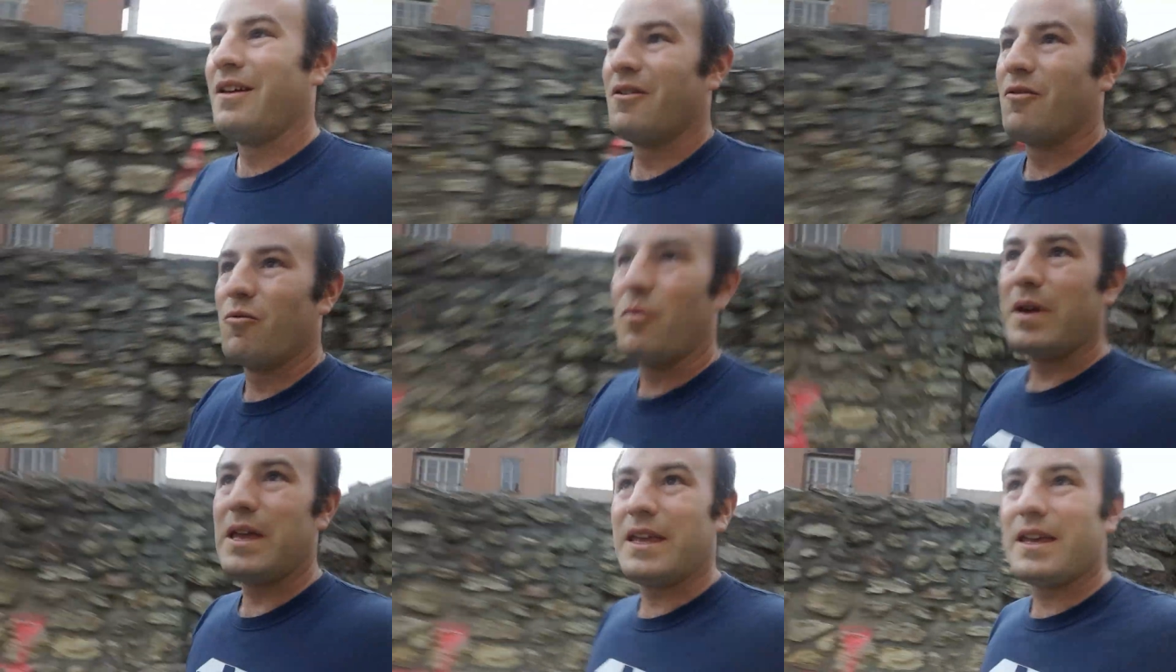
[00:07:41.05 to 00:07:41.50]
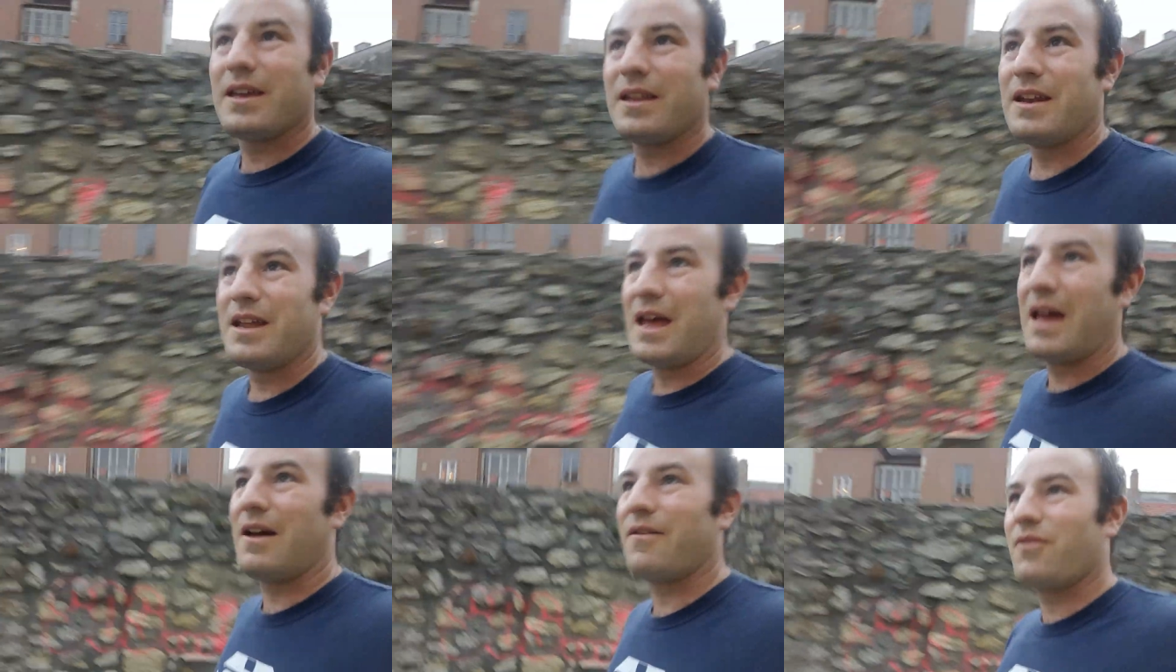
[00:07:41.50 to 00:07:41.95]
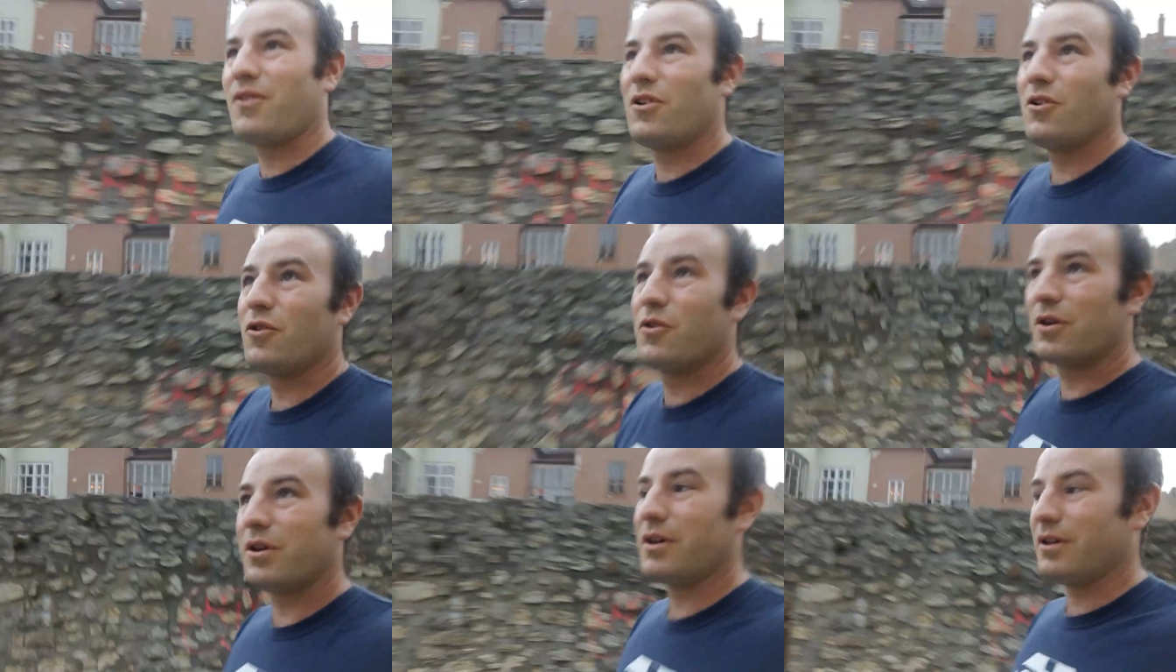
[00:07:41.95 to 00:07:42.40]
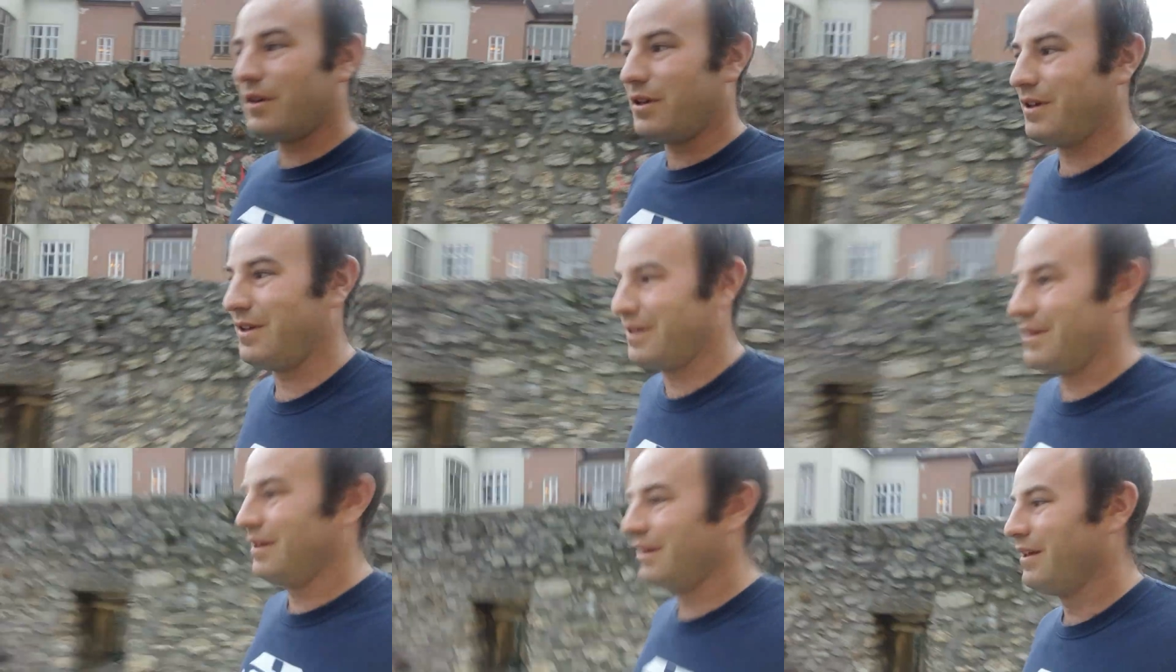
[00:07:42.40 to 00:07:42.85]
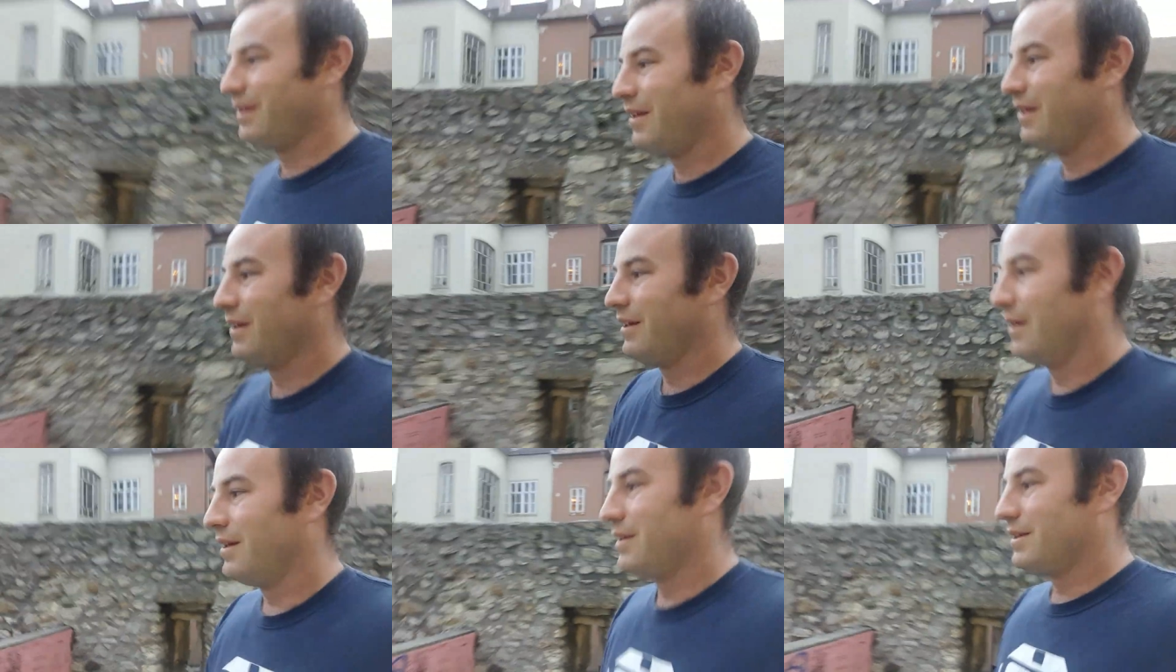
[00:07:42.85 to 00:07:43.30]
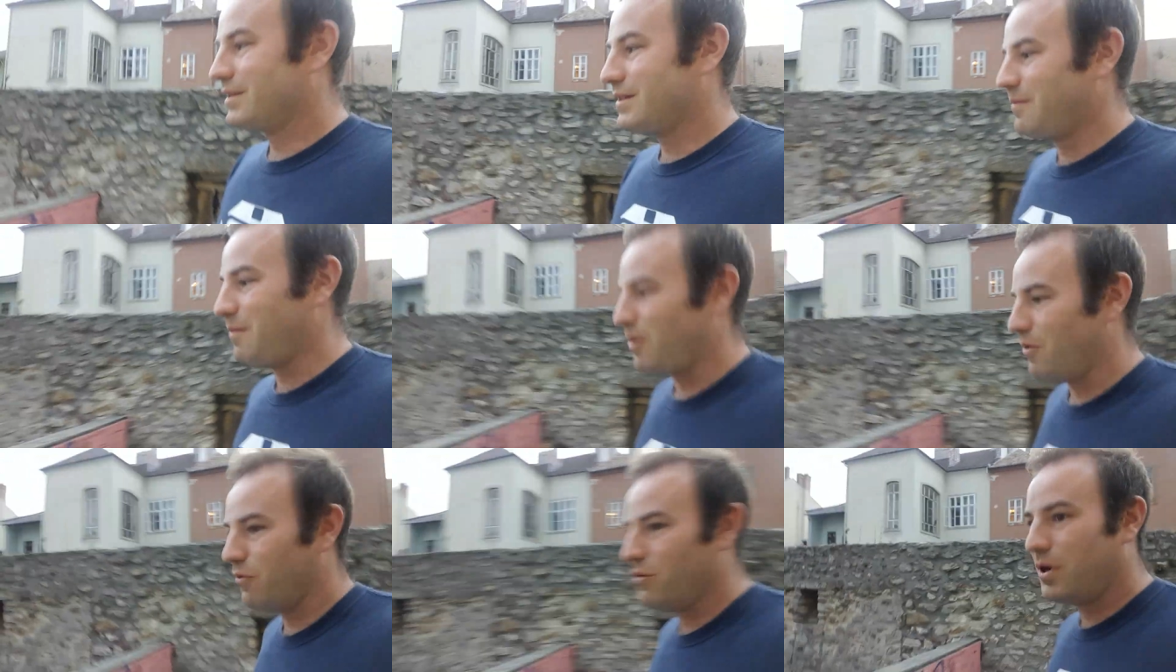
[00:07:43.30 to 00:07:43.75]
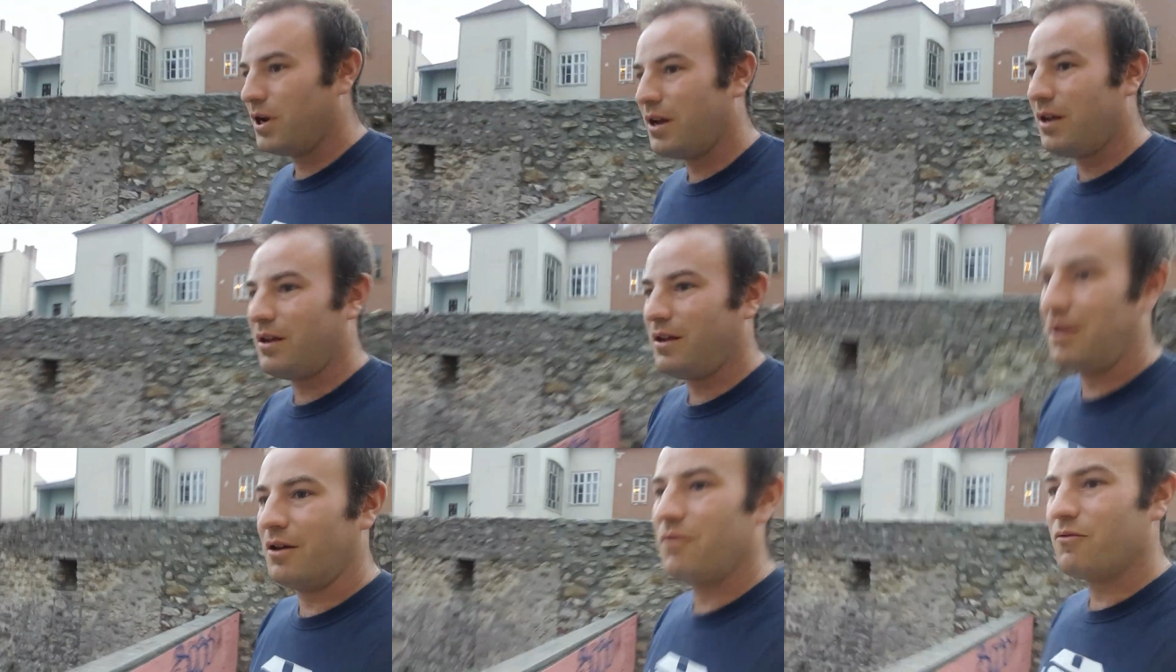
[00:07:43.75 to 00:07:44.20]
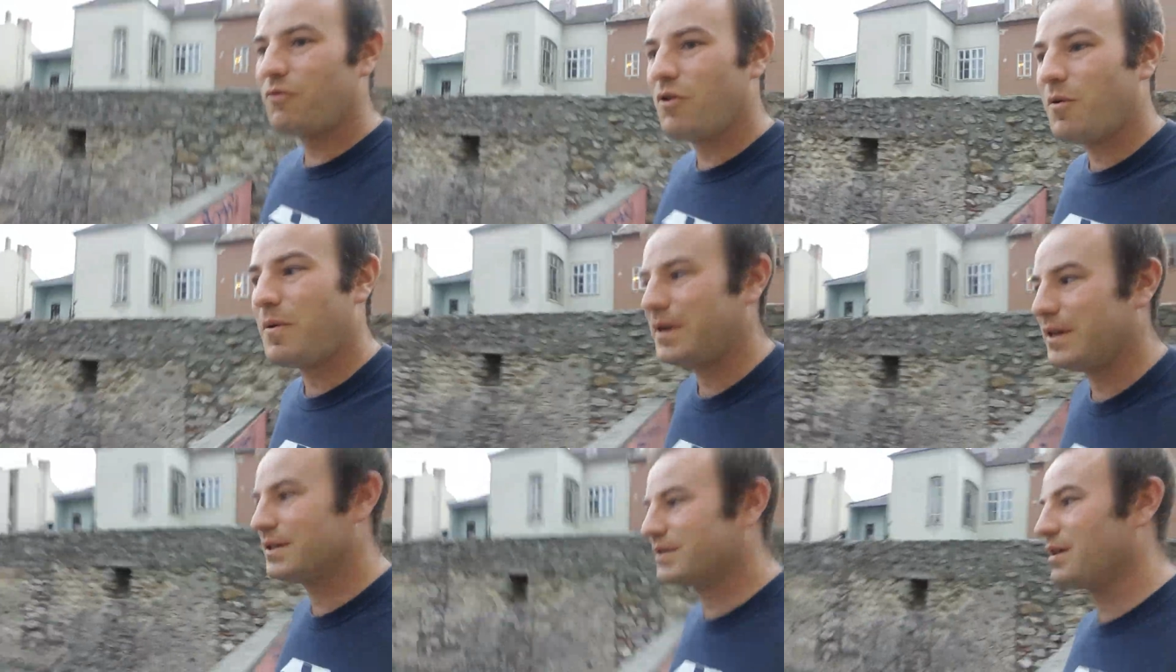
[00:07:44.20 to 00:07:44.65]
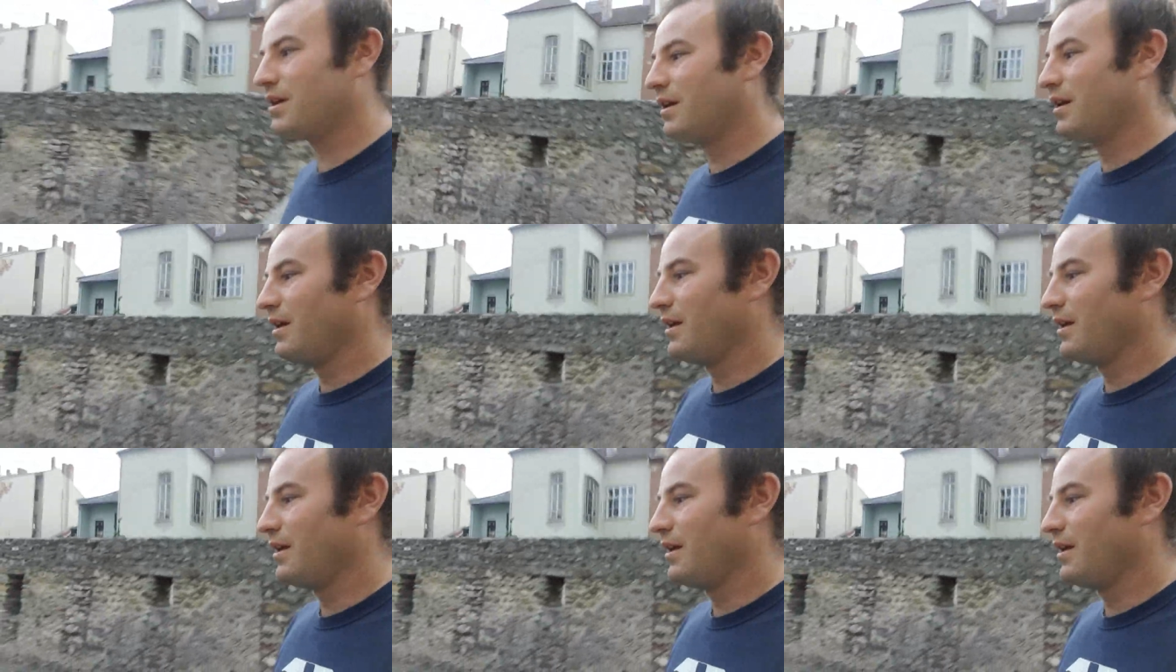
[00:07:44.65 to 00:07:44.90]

We can have a look at some old ruins